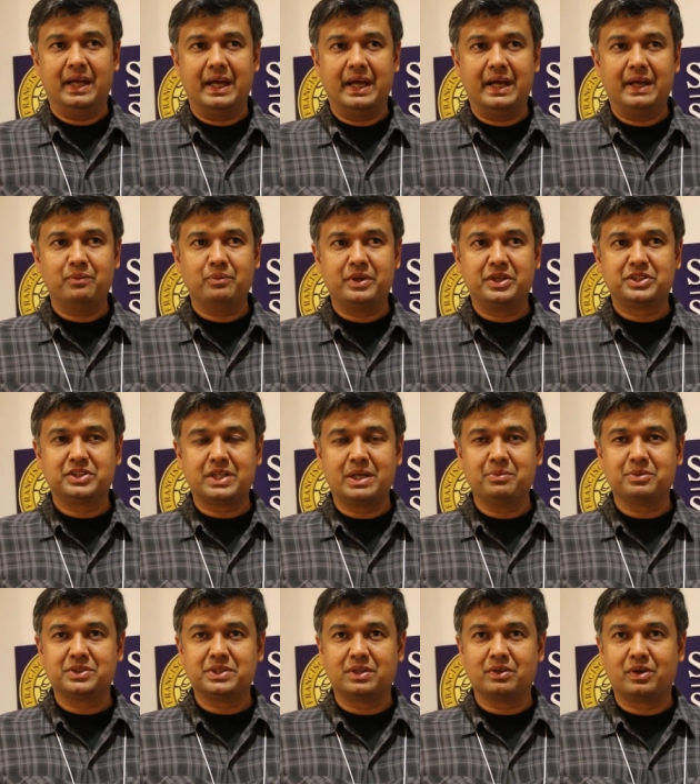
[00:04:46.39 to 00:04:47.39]
And when it's time
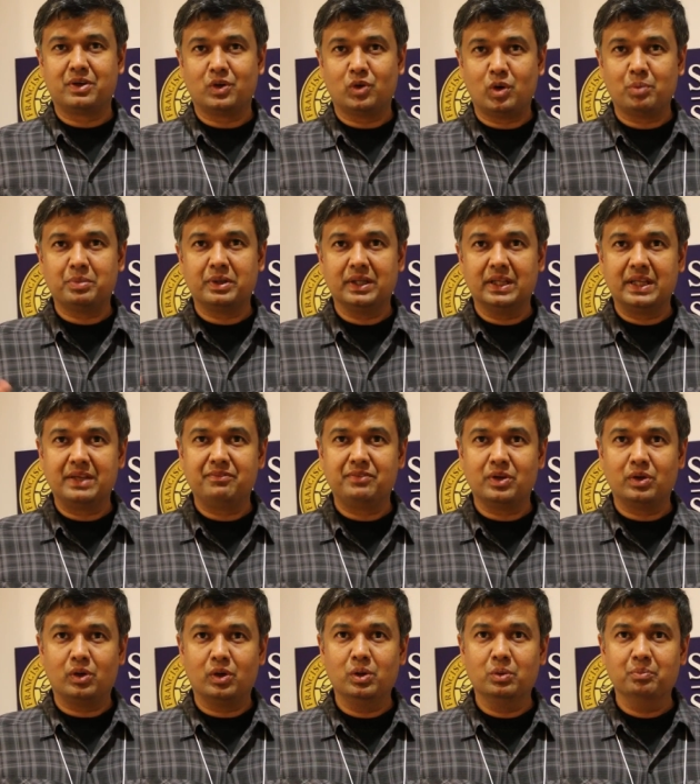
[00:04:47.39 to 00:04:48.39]
to sort of grow up and leave
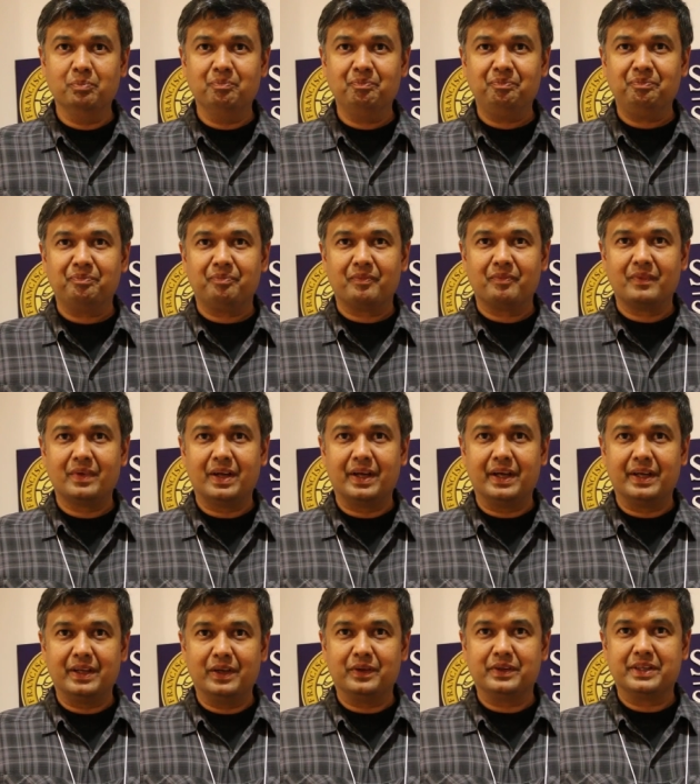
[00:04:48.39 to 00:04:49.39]
your home, uh,
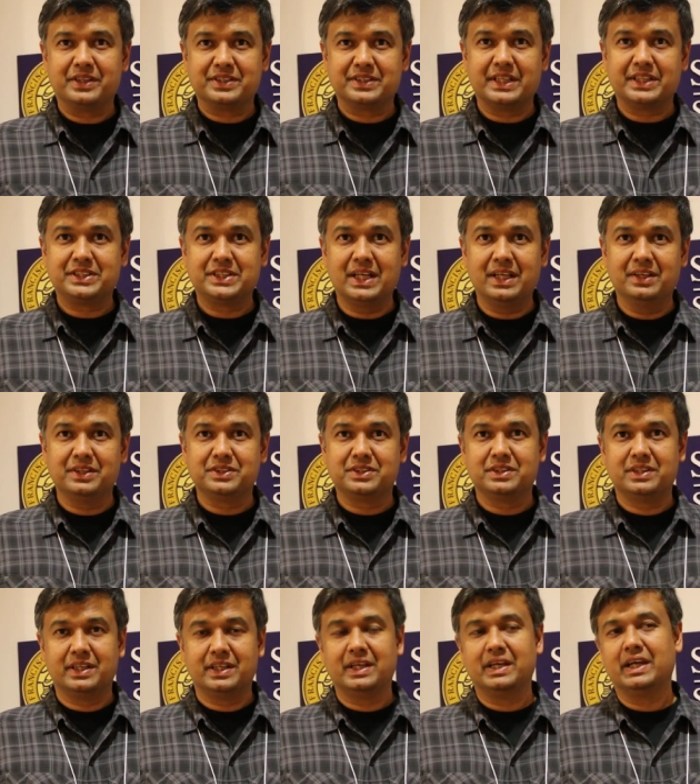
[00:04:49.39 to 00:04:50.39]
you know, there's that challenge.
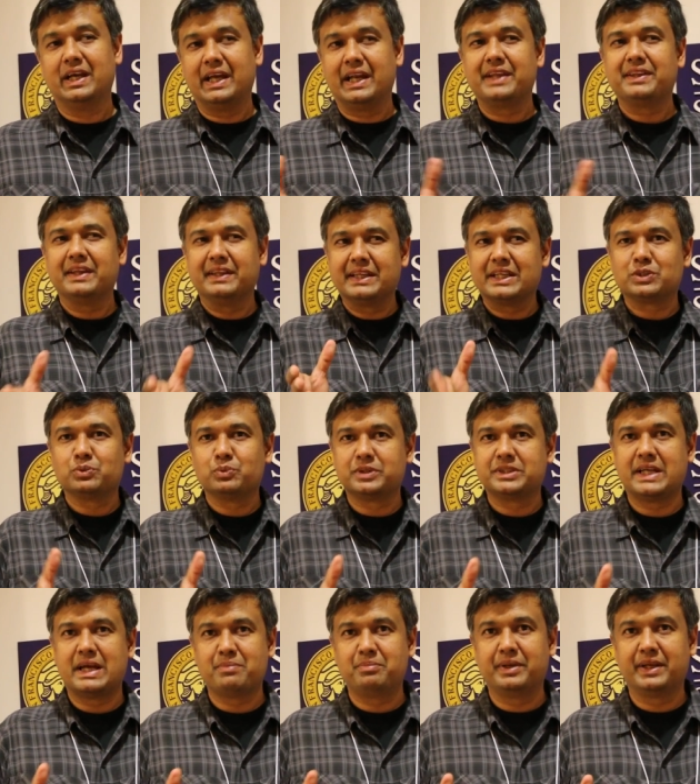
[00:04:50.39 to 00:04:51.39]
And I think that's what's
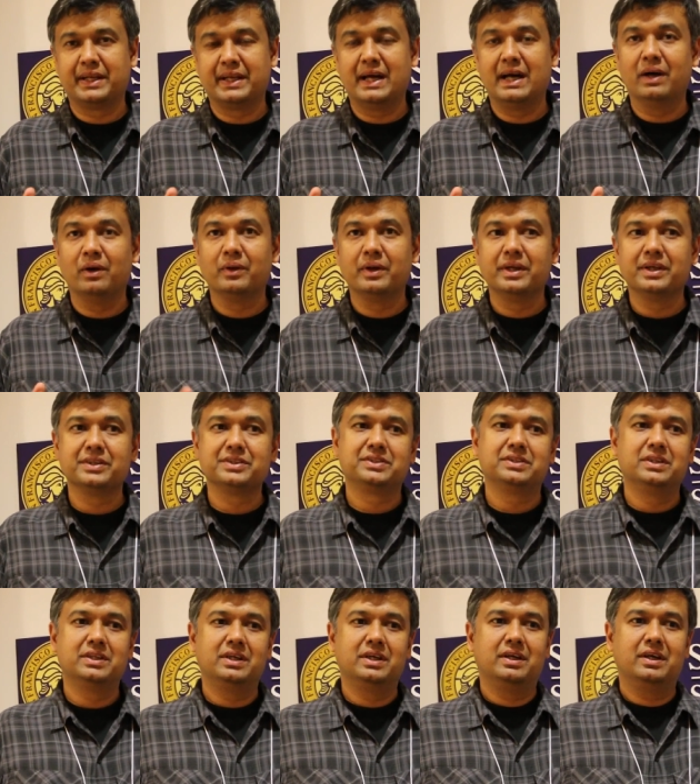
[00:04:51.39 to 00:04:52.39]
happening now is,
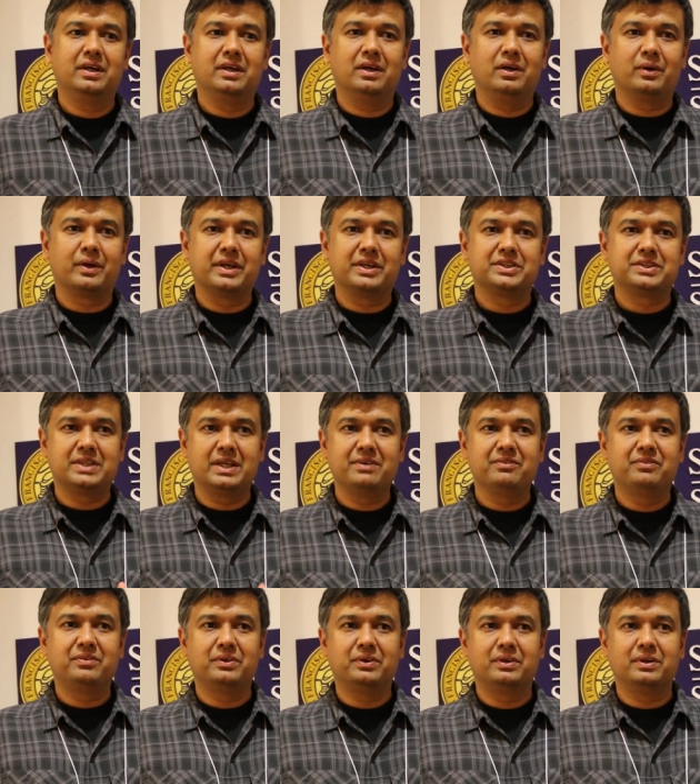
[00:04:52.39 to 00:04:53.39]
okay, it's time
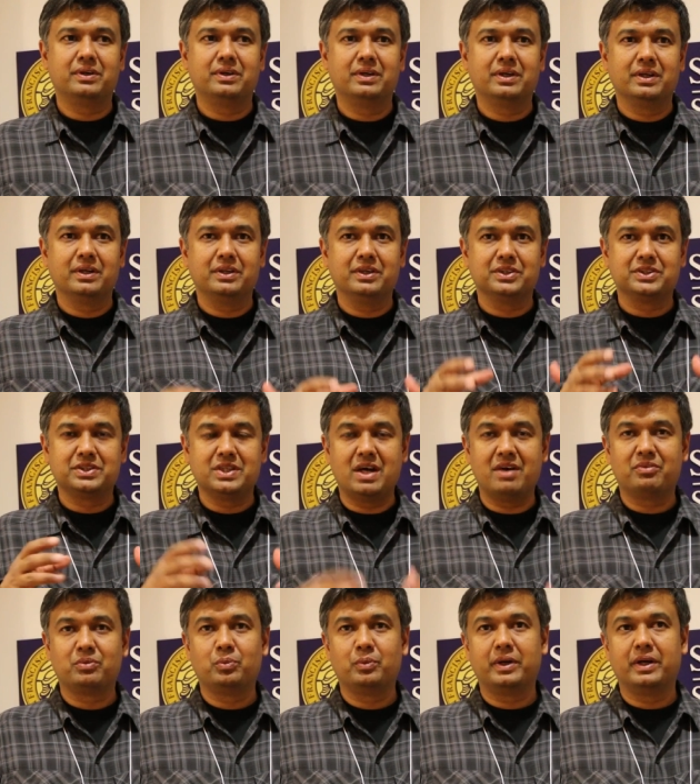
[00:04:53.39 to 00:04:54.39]
for the
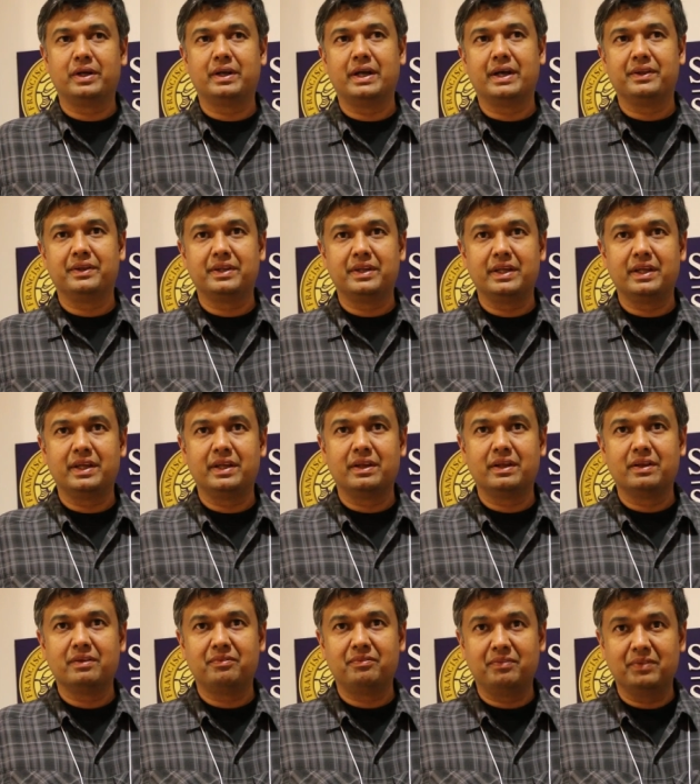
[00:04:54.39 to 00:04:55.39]
software and the
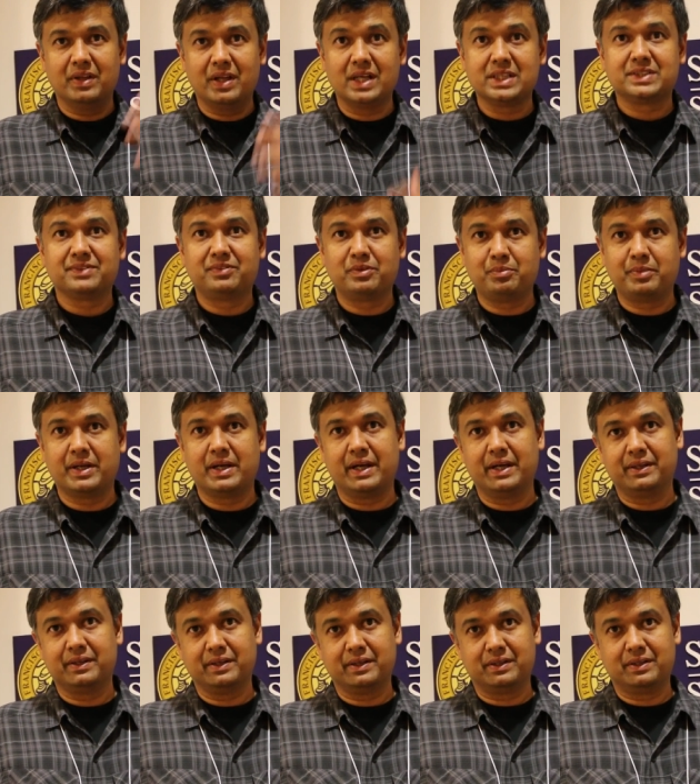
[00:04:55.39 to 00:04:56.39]
philosophy
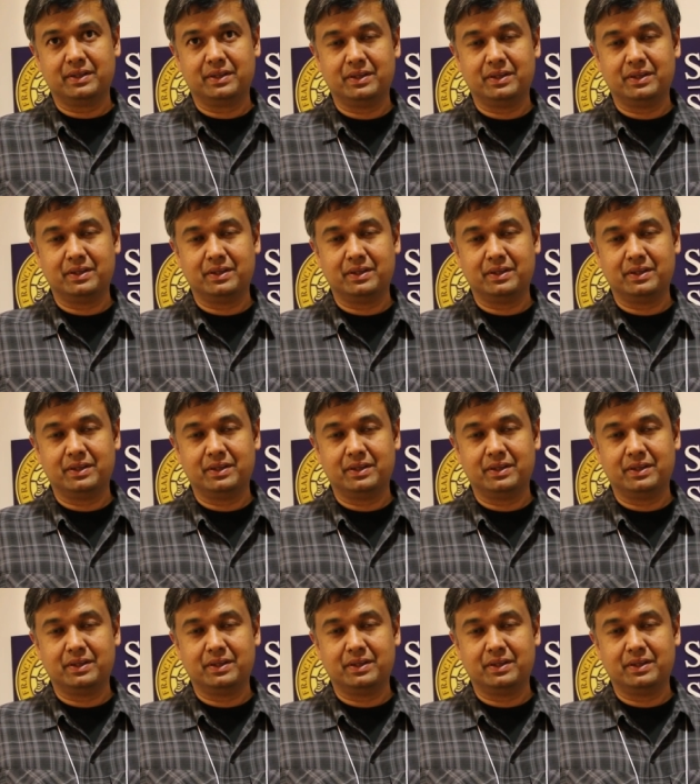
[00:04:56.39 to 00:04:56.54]
behind it